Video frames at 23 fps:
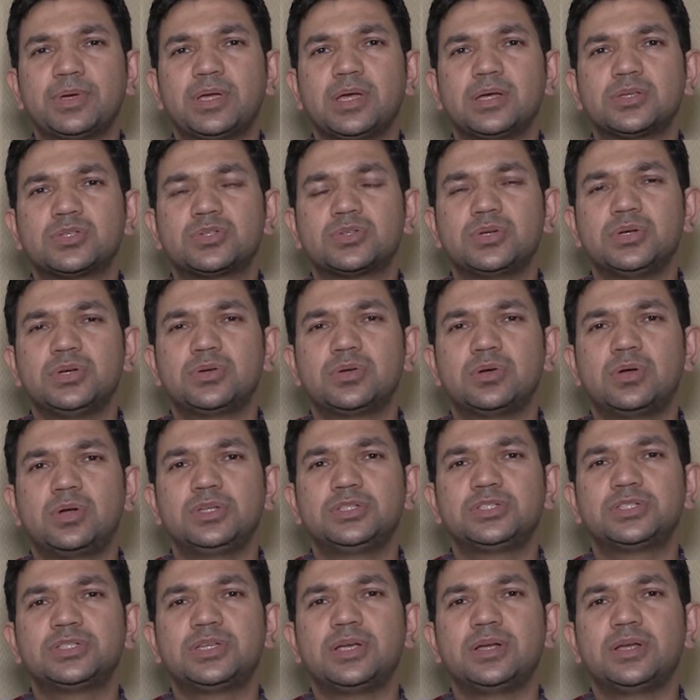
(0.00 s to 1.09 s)

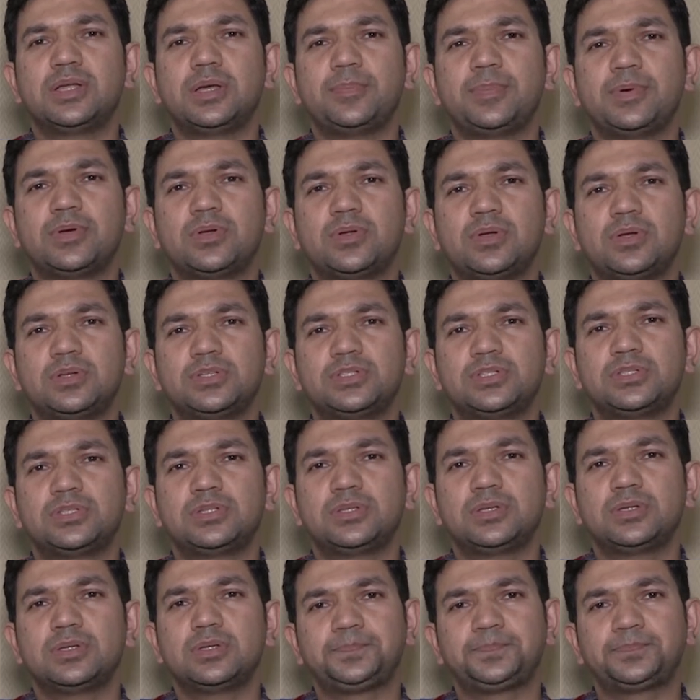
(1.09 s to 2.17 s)
gastroenterologist and hepatologist.
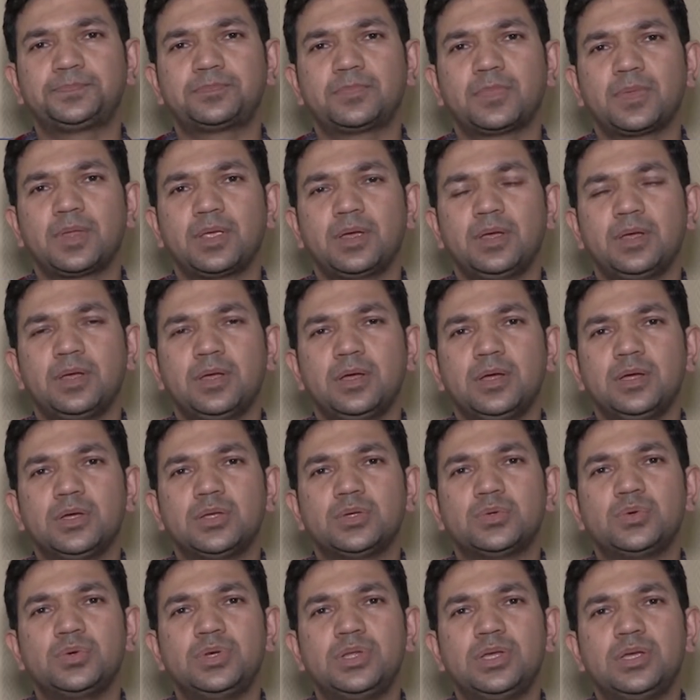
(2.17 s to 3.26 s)

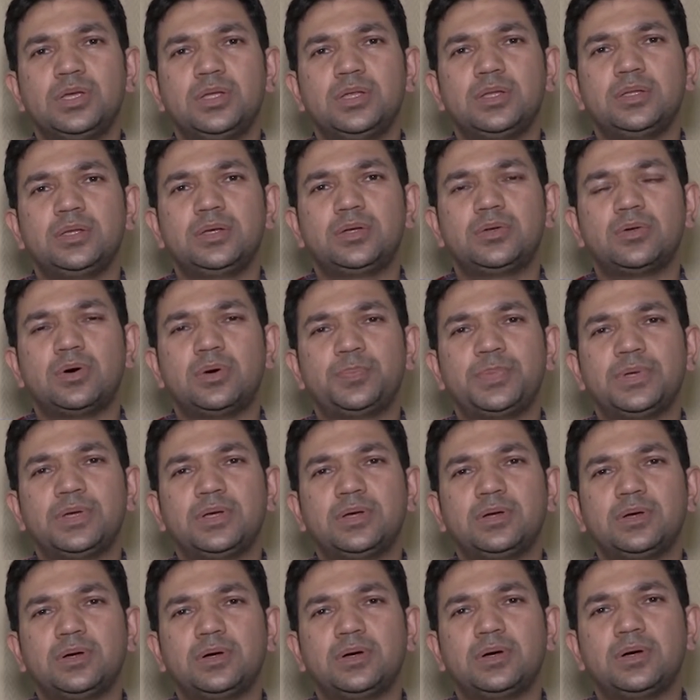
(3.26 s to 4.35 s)
Today, the topic
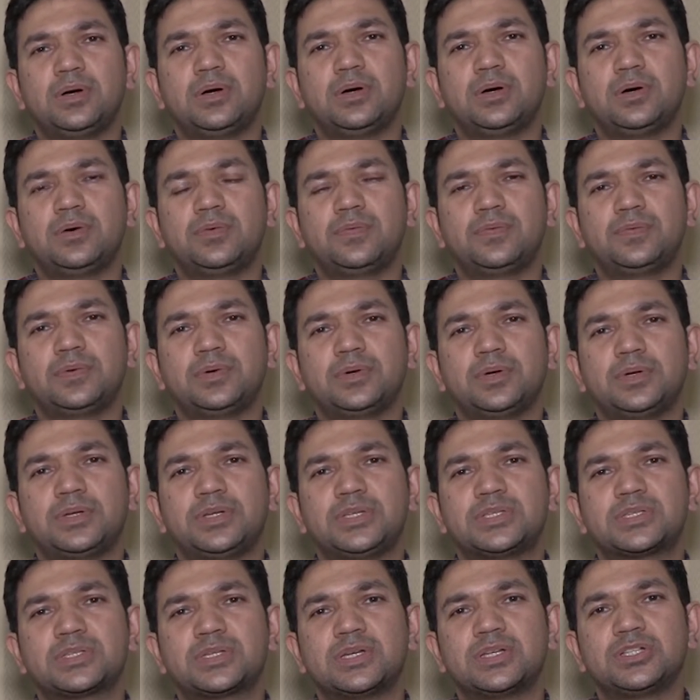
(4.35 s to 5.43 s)
of
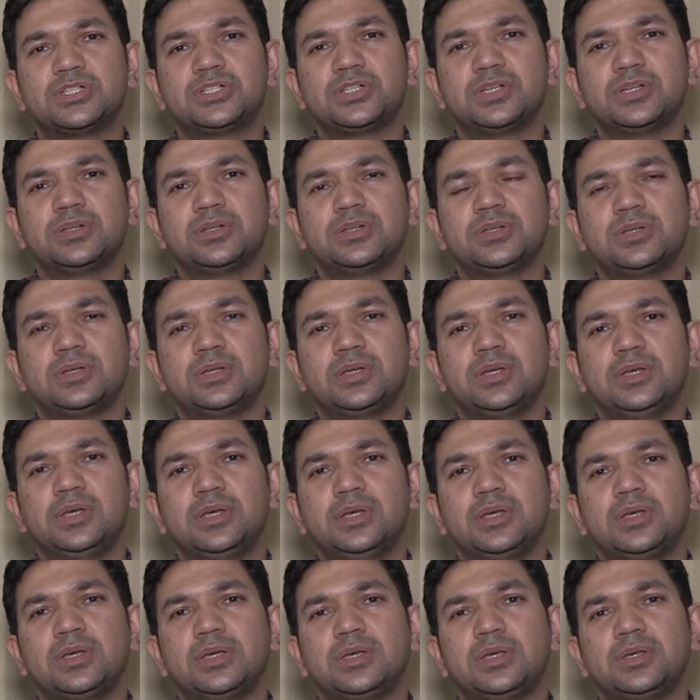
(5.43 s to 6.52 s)
discussion
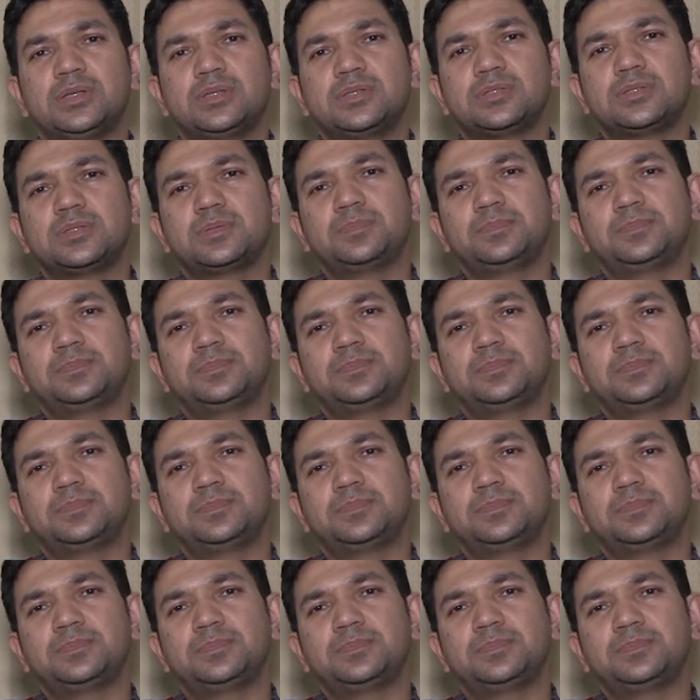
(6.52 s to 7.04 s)
is